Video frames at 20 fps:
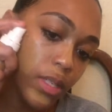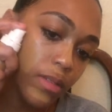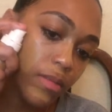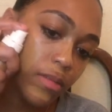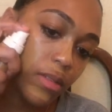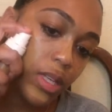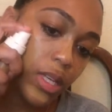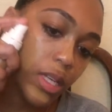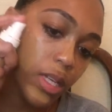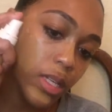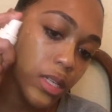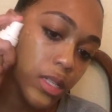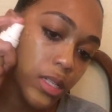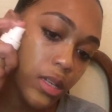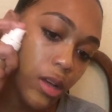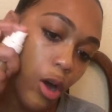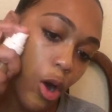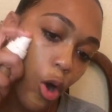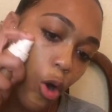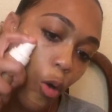of
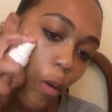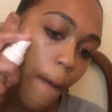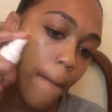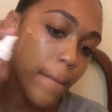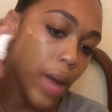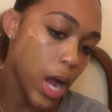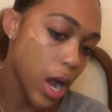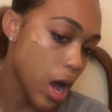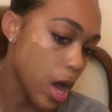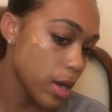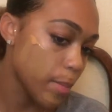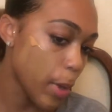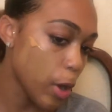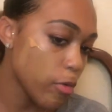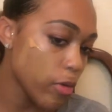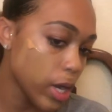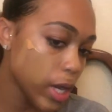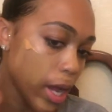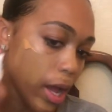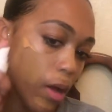this. Oh my god, am I
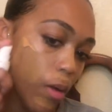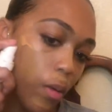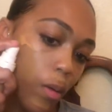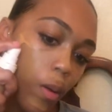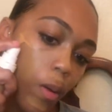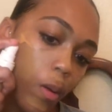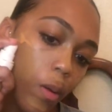running out?